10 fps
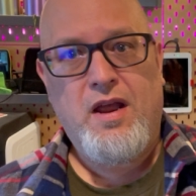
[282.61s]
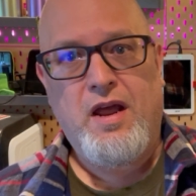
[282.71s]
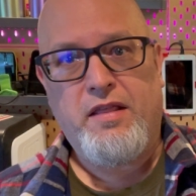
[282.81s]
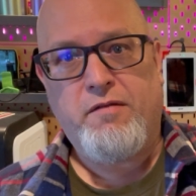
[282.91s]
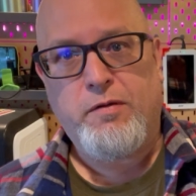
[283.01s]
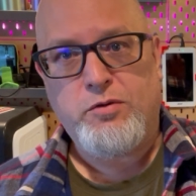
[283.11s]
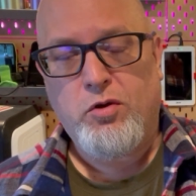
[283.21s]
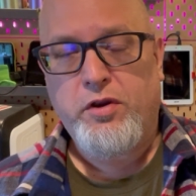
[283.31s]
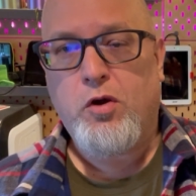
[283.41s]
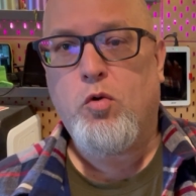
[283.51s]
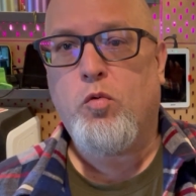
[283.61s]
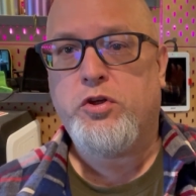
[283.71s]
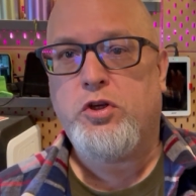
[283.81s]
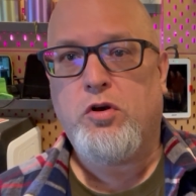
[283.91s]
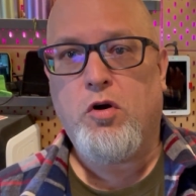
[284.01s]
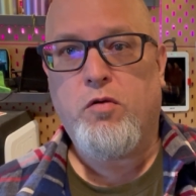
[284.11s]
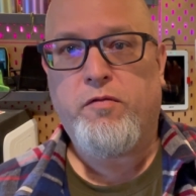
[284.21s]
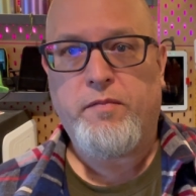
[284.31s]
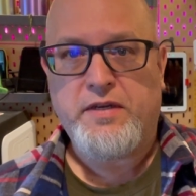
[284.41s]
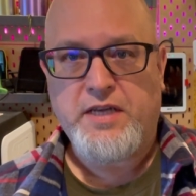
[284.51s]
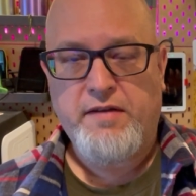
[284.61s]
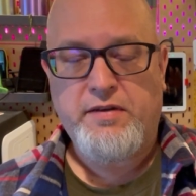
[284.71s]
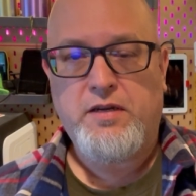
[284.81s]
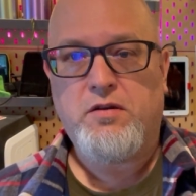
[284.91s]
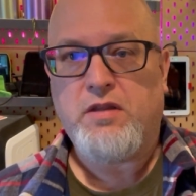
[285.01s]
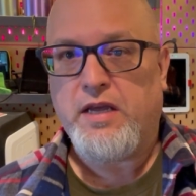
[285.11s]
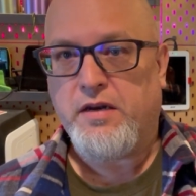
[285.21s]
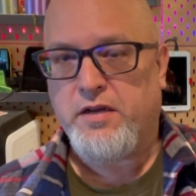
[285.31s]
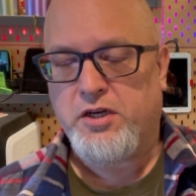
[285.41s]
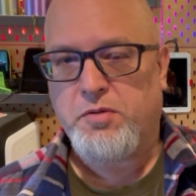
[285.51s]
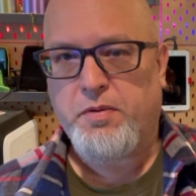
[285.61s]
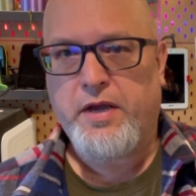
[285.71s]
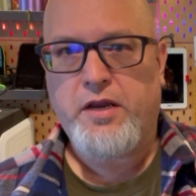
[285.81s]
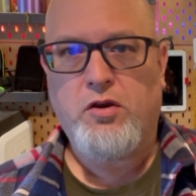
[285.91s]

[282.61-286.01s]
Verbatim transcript: And then from Zoleo, once you go from the safety to the in touch plan,